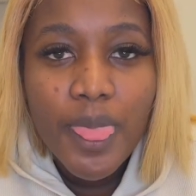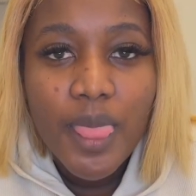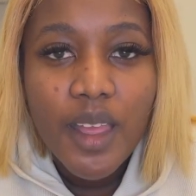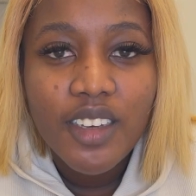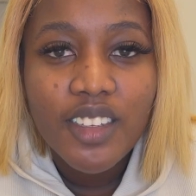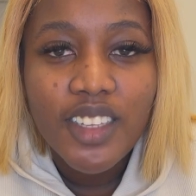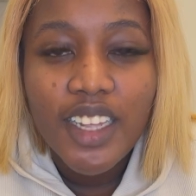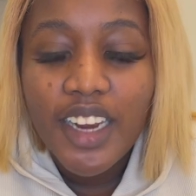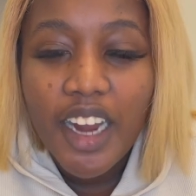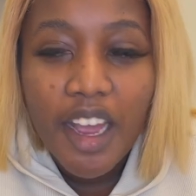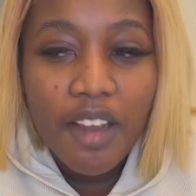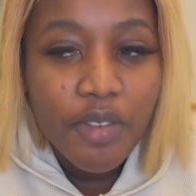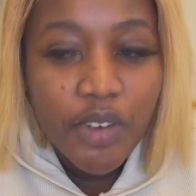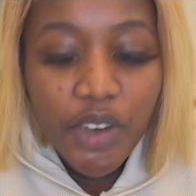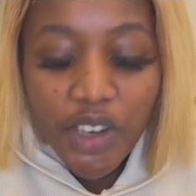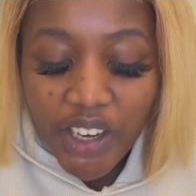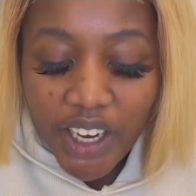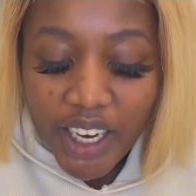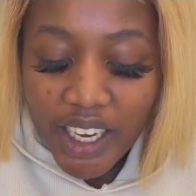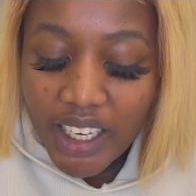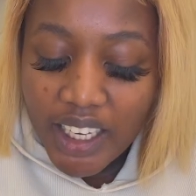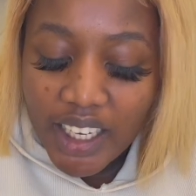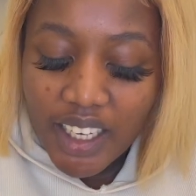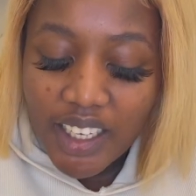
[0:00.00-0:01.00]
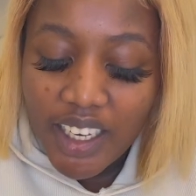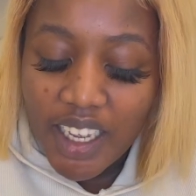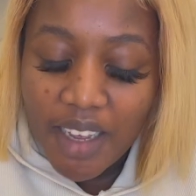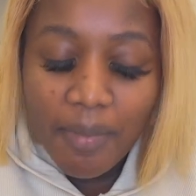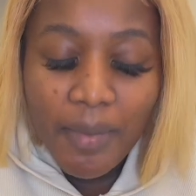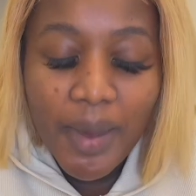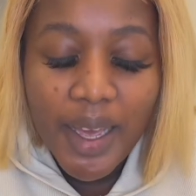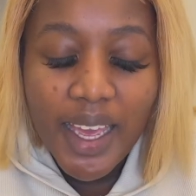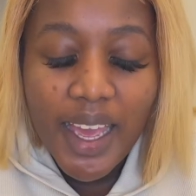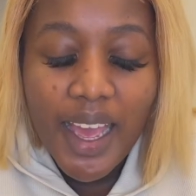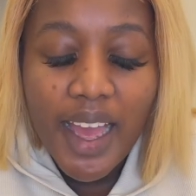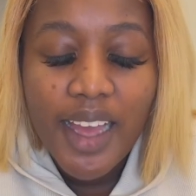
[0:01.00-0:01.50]
that I've created in
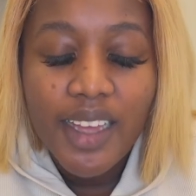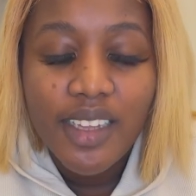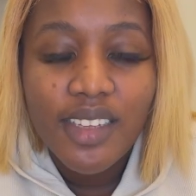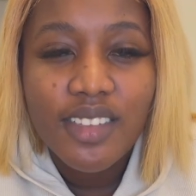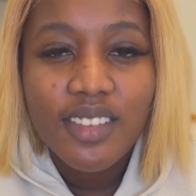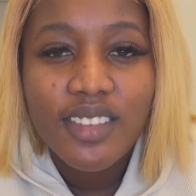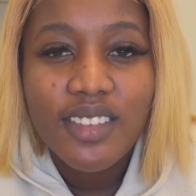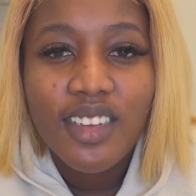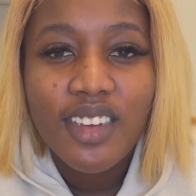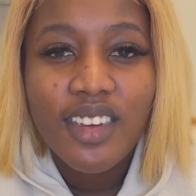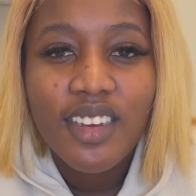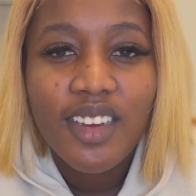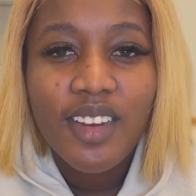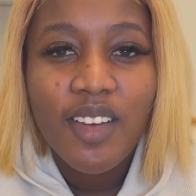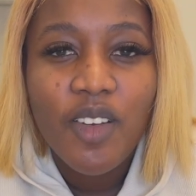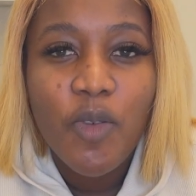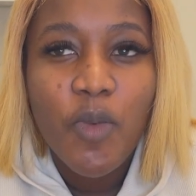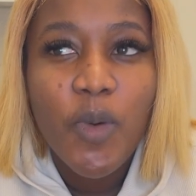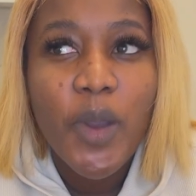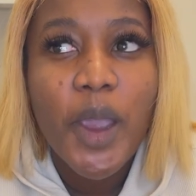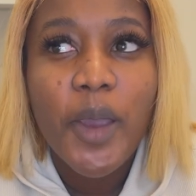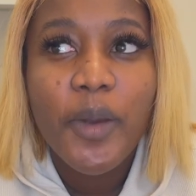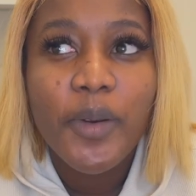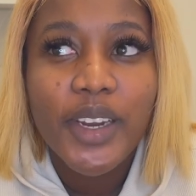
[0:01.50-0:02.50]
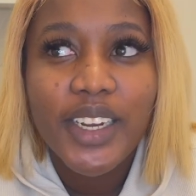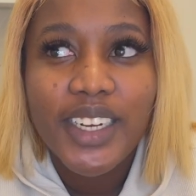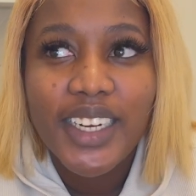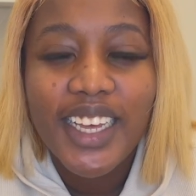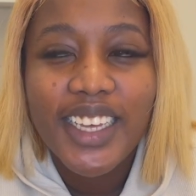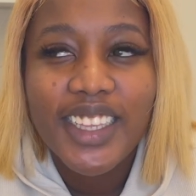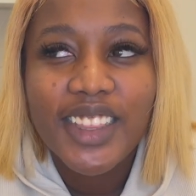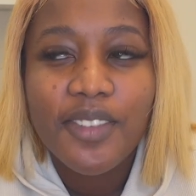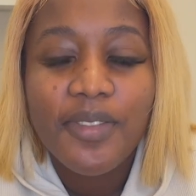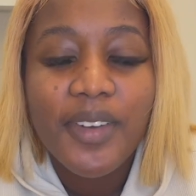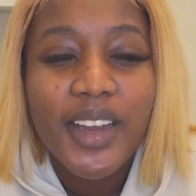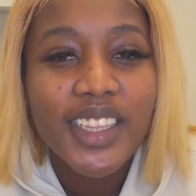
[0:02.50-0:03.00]
my hands, wear it?
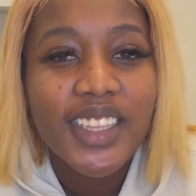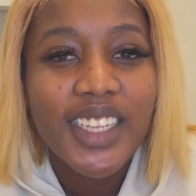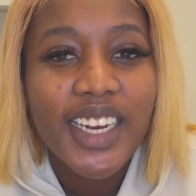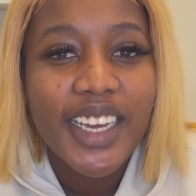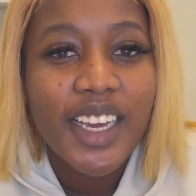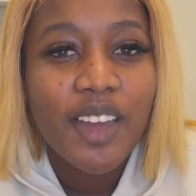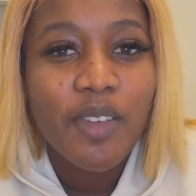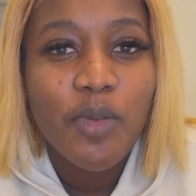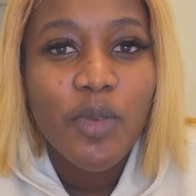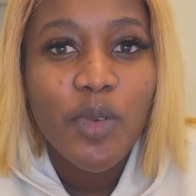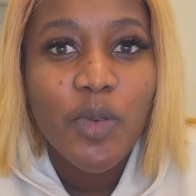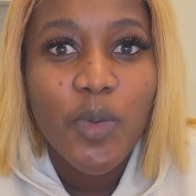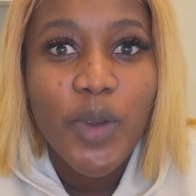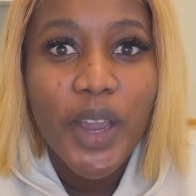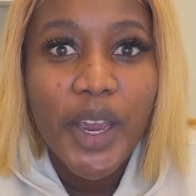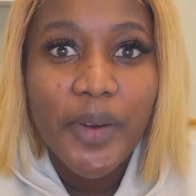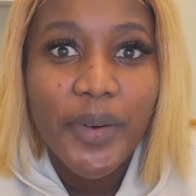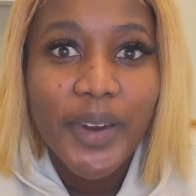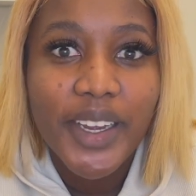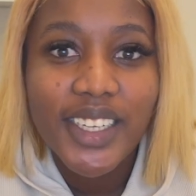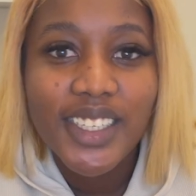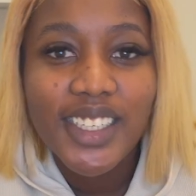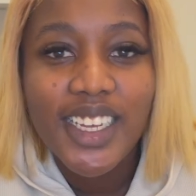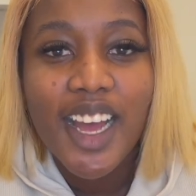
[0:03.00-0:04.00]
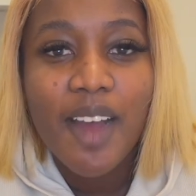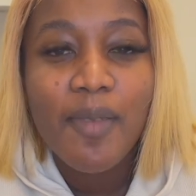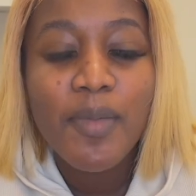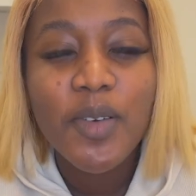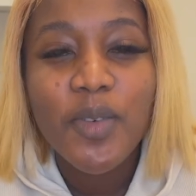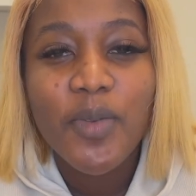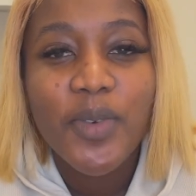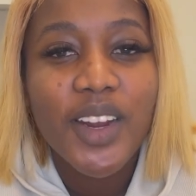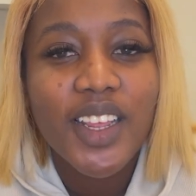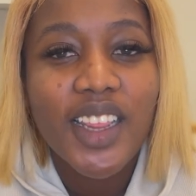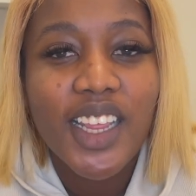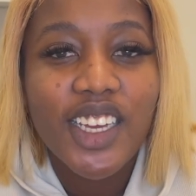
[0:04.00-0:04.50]
Like, the fact that I can wear it, I'm gonna
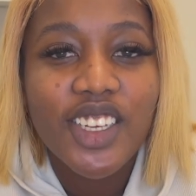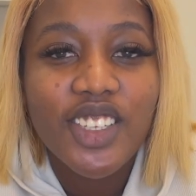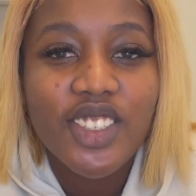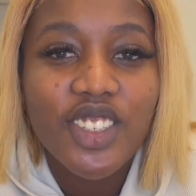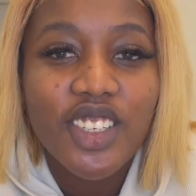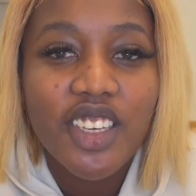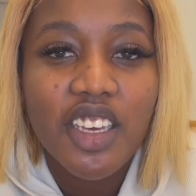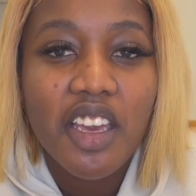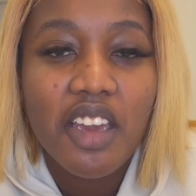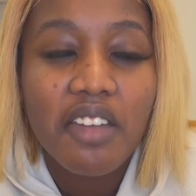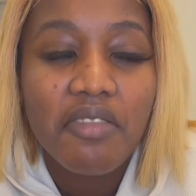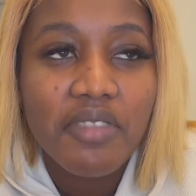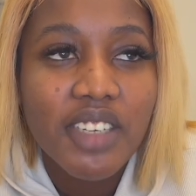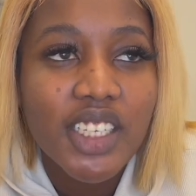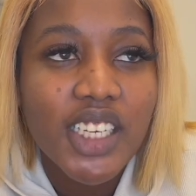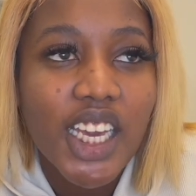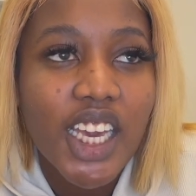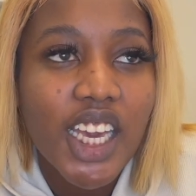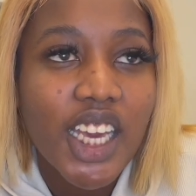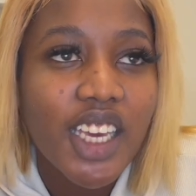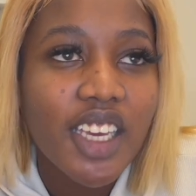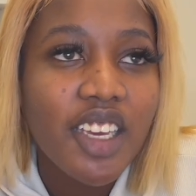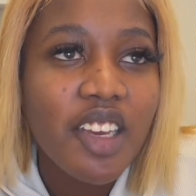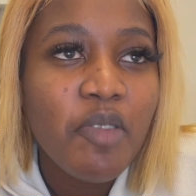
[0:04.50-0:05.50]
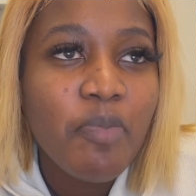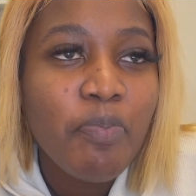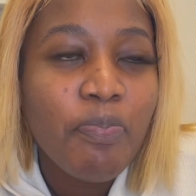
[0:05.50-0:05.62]
wear that shit every day.